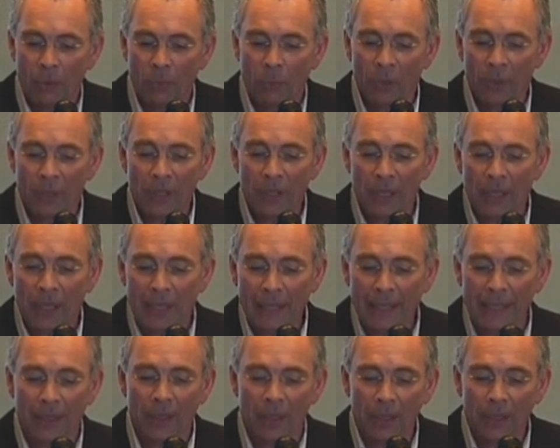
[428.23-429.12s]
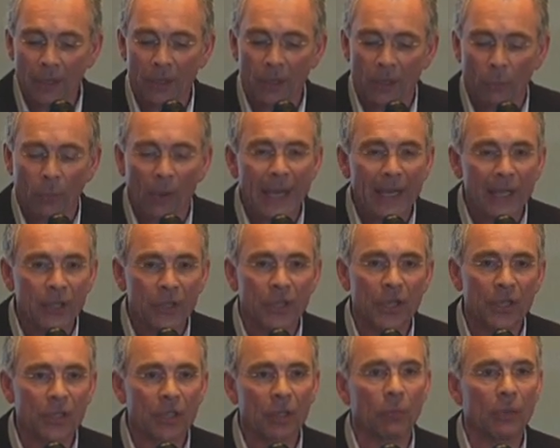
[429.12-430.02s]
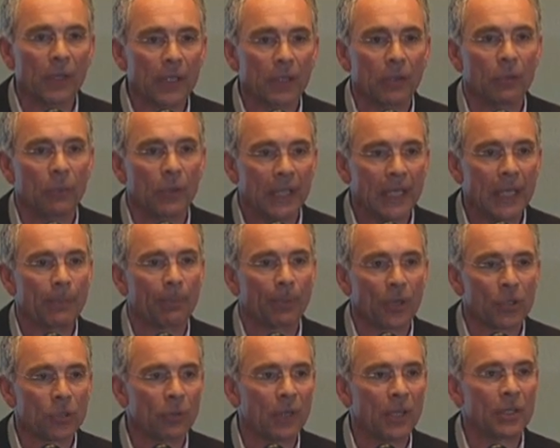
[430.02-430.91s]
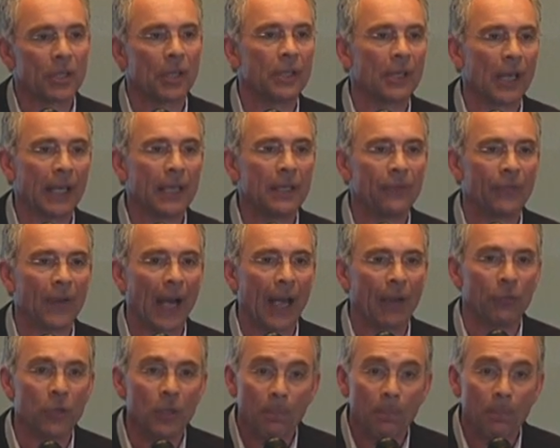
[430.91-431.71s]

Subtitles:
In a rating system, we keep our streets at 95.